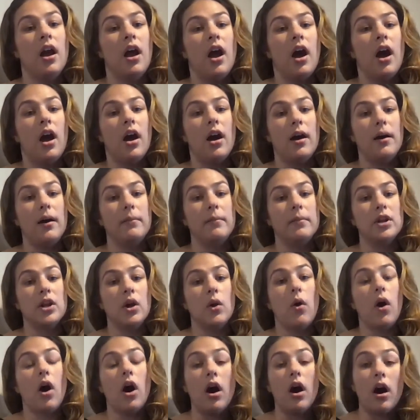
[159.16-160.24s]
am
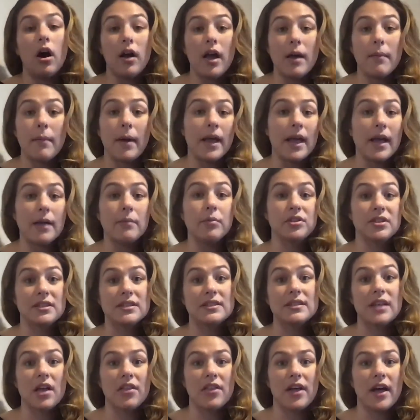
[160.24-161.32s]
I able to
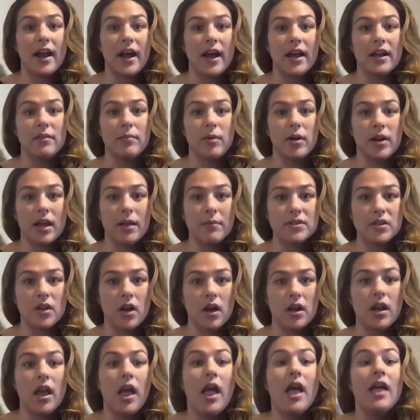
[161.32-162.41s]
sell that item on Amazon?
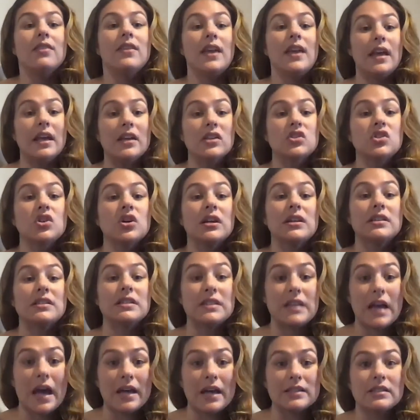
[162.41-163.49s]
The answer is
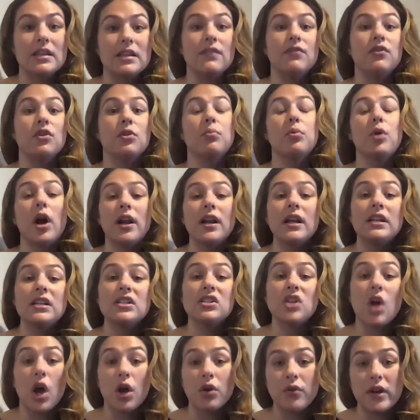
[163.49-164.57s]
yes. If your product is
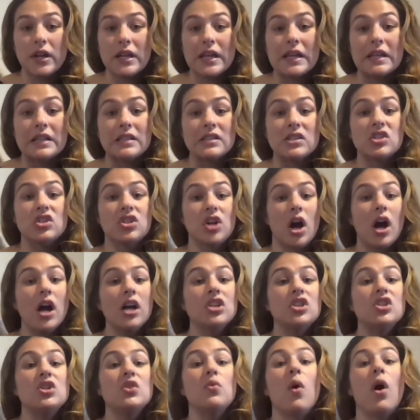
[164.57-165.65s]
already in stock,
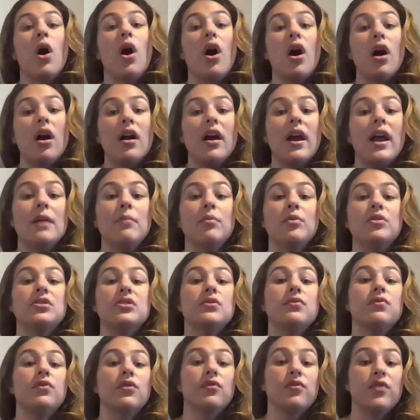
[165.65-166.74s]
you are able to
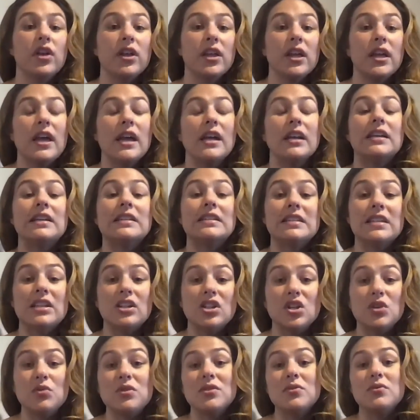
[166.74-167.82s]
fulfill it and
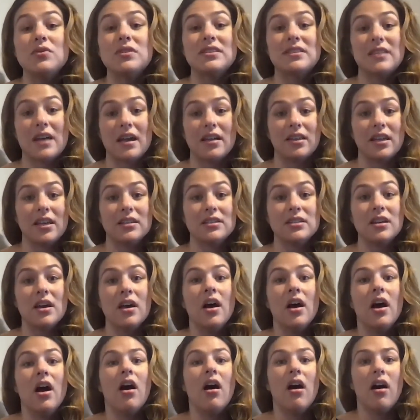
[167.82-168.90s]
continue to sell it
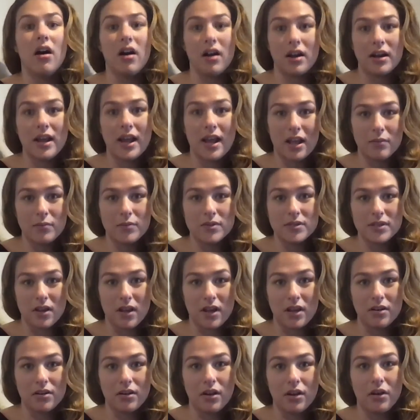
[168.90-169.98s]
on Amazon.
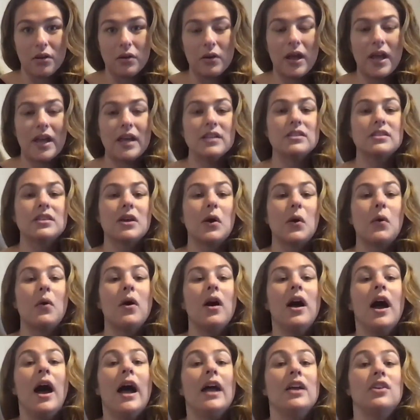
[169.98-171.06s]
Okay. So
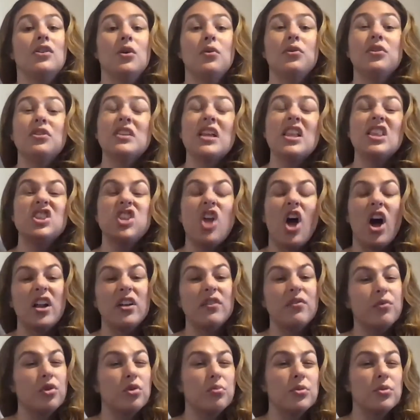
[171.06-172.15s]
I know there's a lot
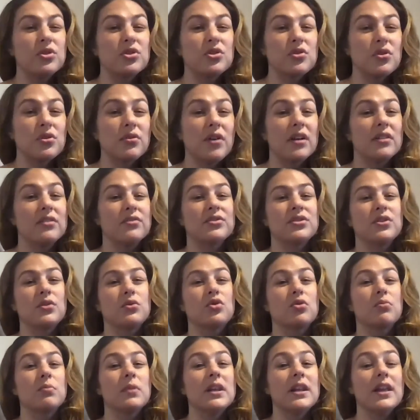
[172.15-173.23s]
of rumors going around on
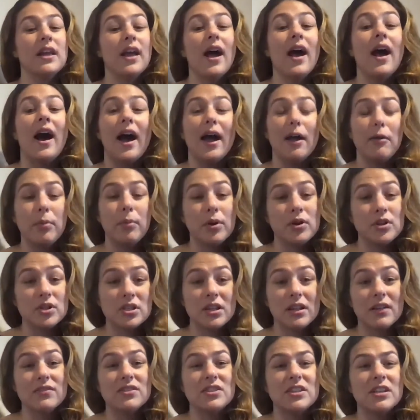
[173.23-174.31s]
social media. I
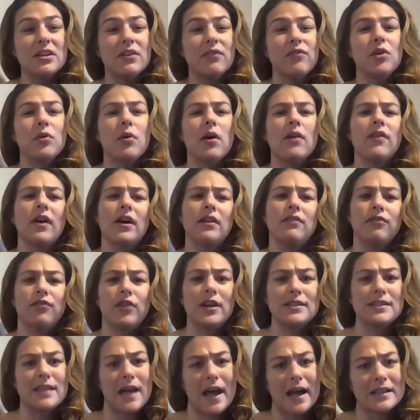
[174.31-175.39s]
personally have seen a few. I've had
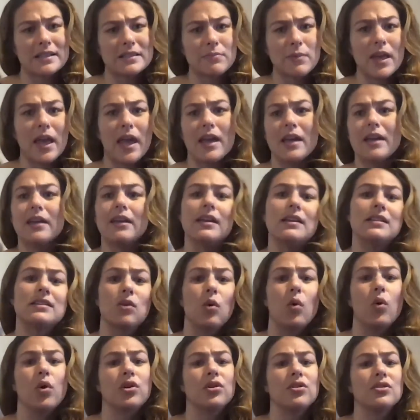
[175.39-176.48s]
friends ask me, hey, can I still
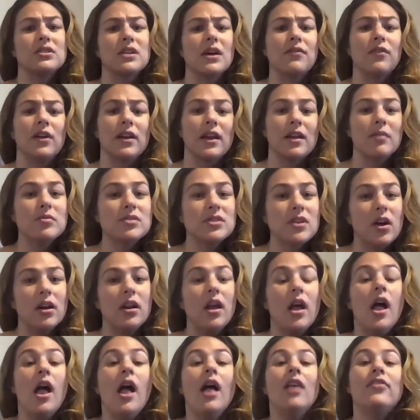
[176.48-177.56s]
order stuff on Amazon?
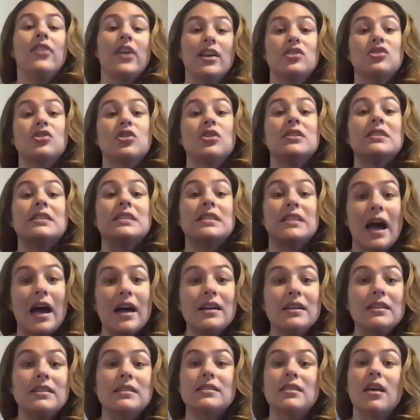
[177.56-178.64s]
The answer is
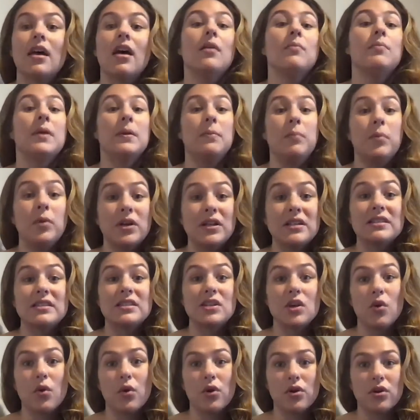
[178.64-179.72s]
yes. People can
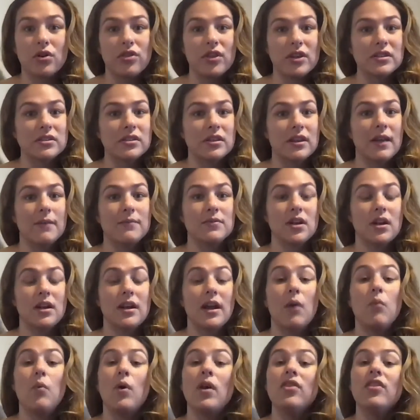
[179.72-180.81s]
still order things on Amazon. Now,
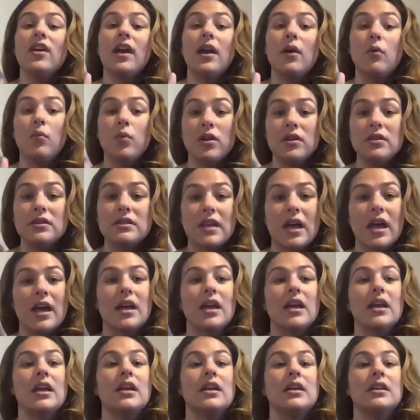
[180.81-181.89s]
one thing I will say
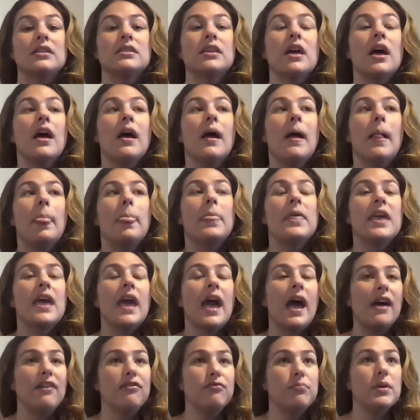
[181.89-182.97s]
is the
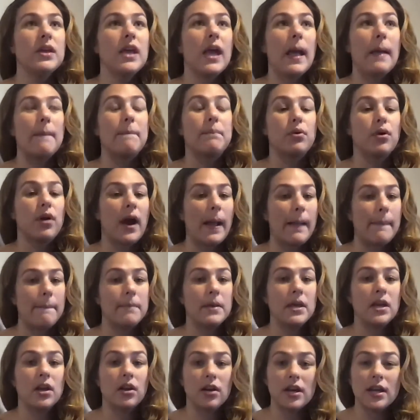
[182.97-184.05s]
FBA Prime
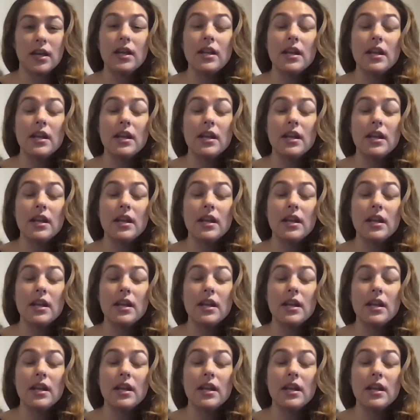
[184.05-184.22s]
period